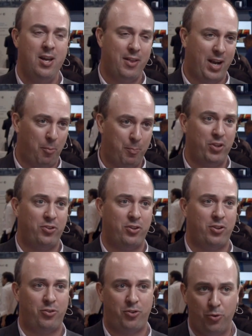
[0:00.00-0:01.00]
that help
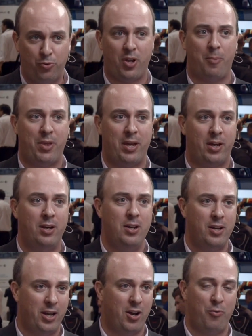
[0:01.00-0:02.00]
businesses do something
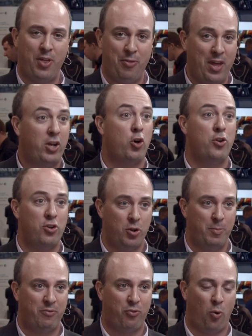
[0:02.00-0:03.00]
that they couldn't do
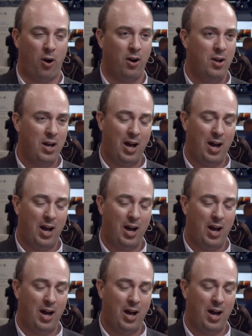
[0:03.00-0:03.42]
before.